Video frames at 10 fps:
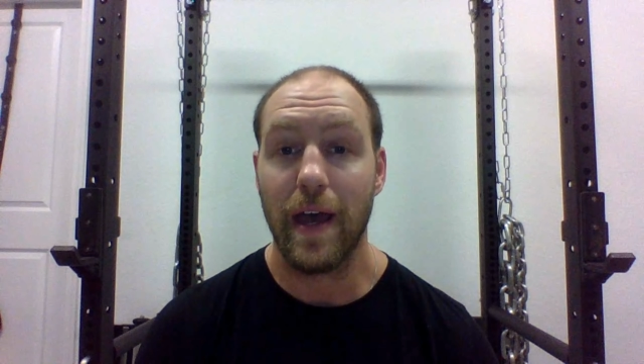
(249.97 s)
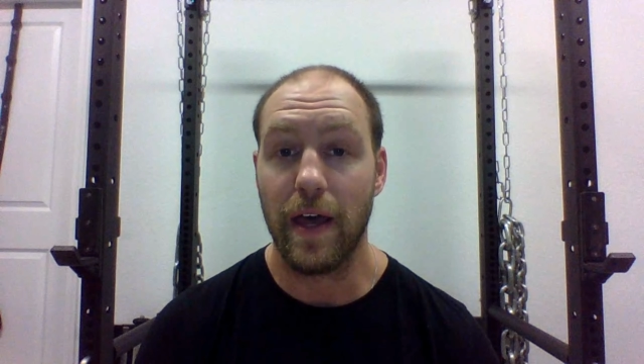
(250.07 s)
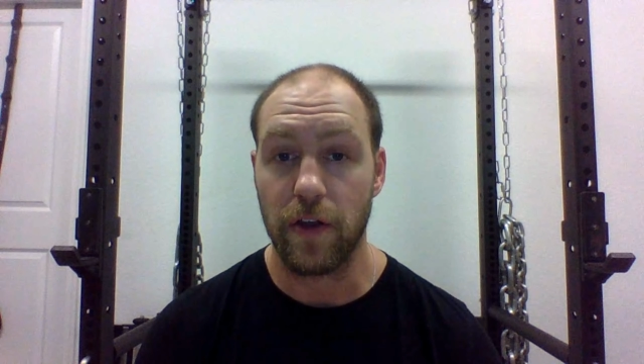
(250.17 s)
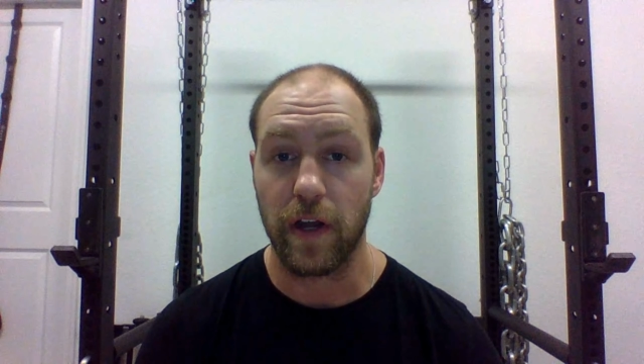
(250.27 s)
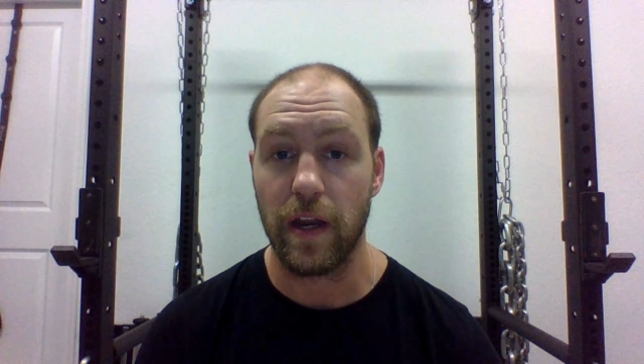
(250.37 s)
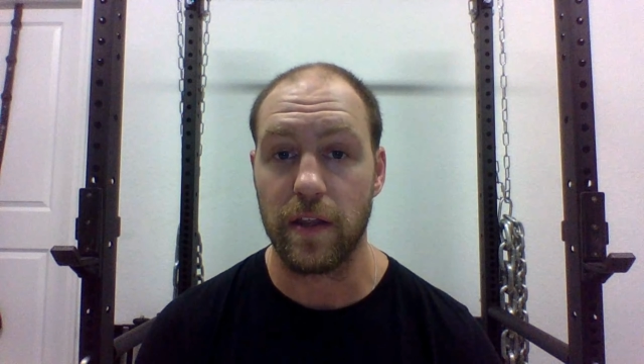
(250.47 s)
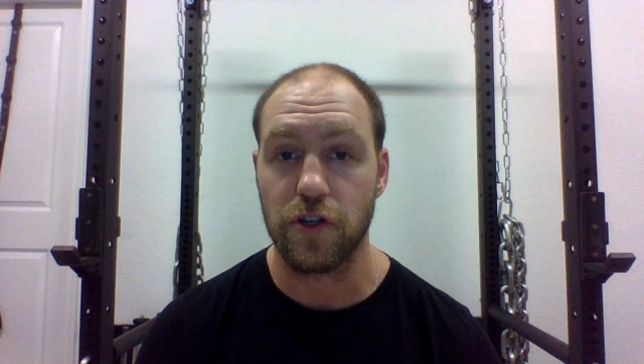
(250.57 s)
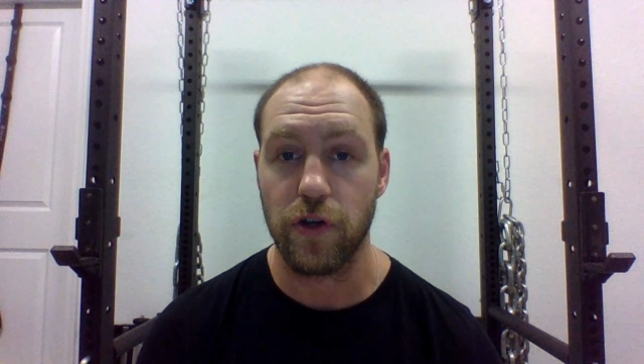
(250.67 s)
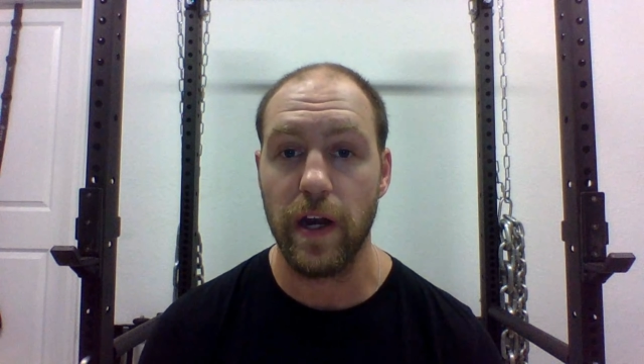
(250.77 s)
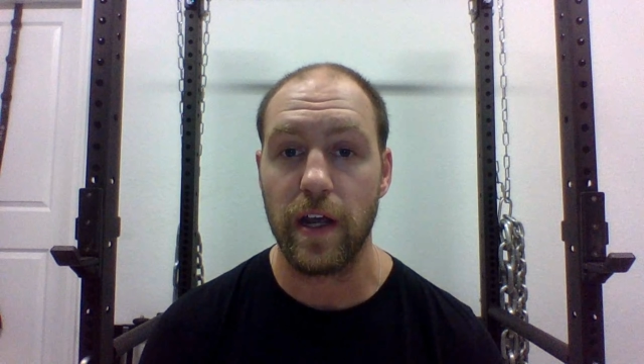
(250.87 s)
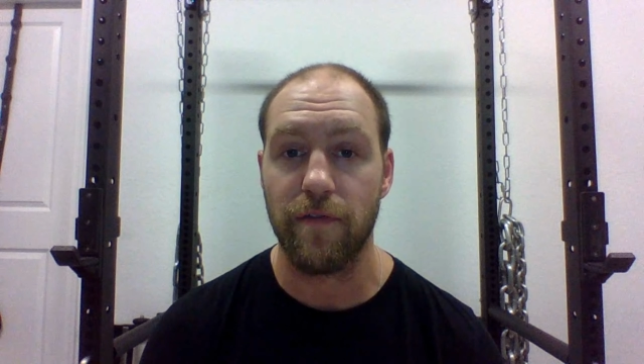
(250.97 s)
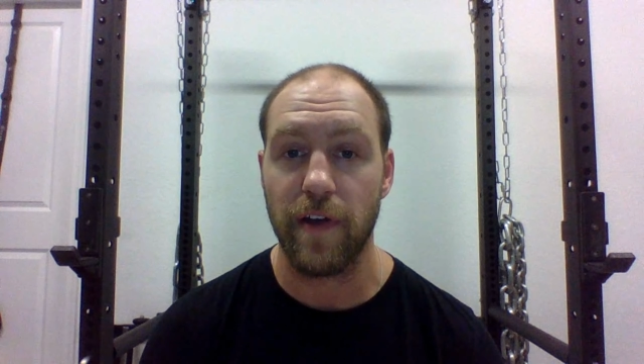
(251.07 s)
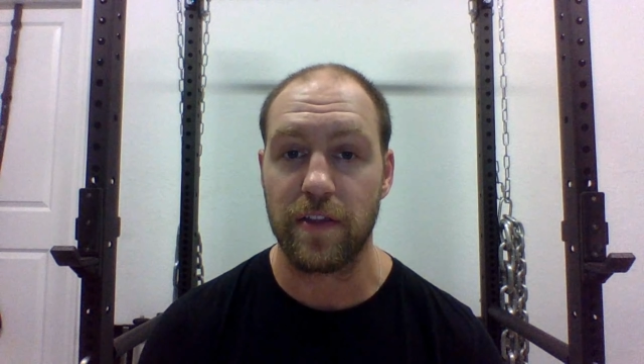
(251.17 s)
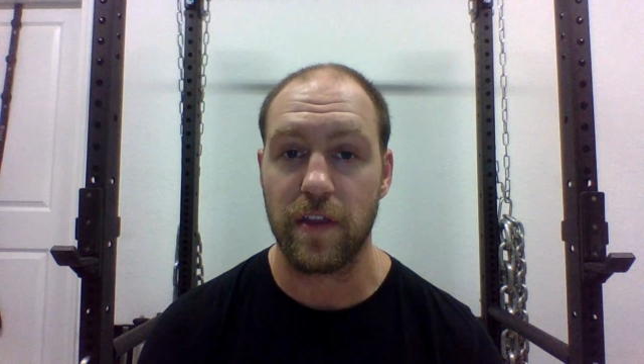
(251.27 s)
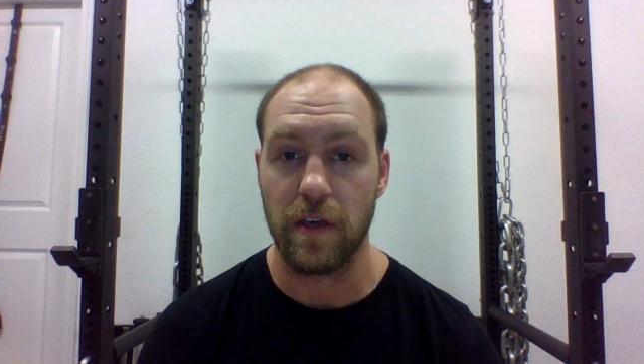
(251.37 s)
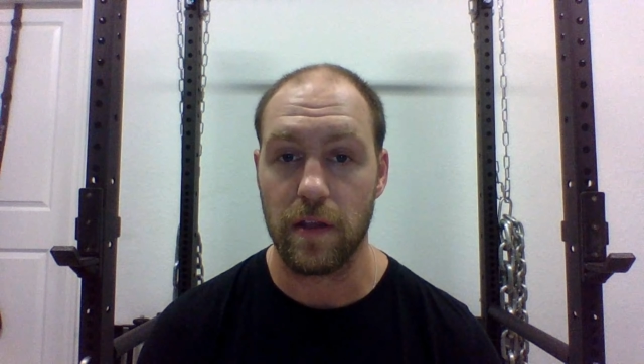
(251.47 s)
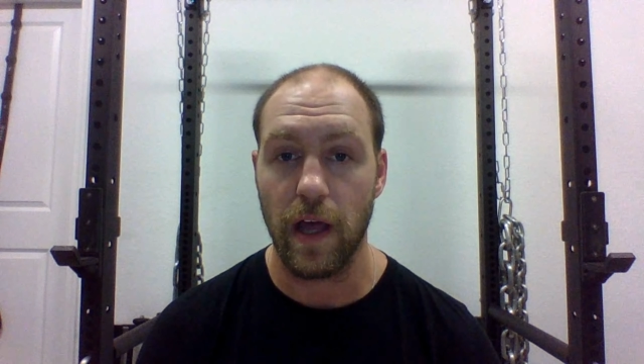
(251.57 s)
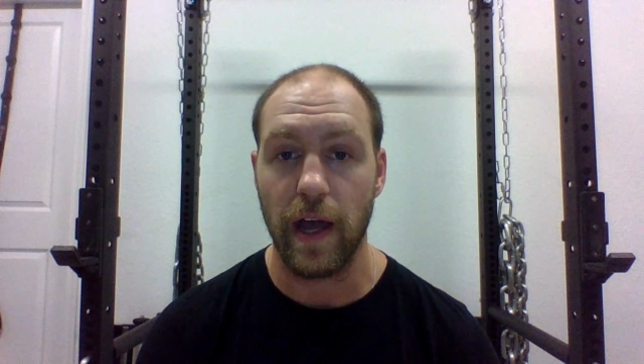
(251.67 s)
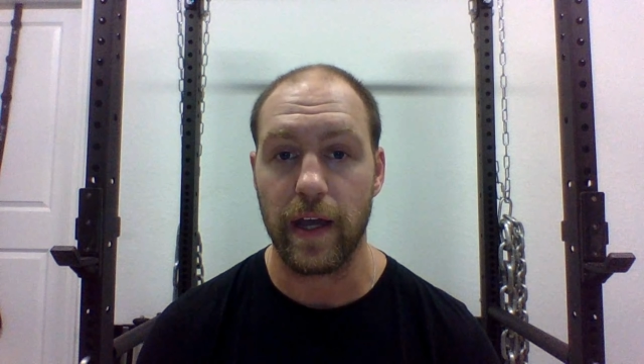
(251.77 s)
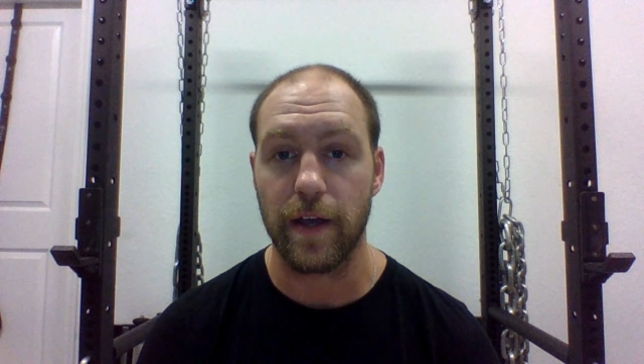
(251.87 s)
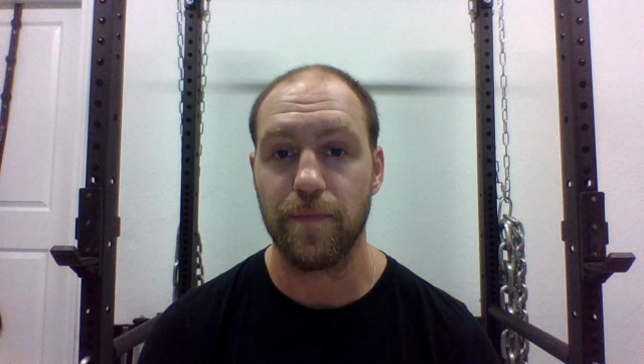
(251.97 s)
and they're getting the training effect that you'd like.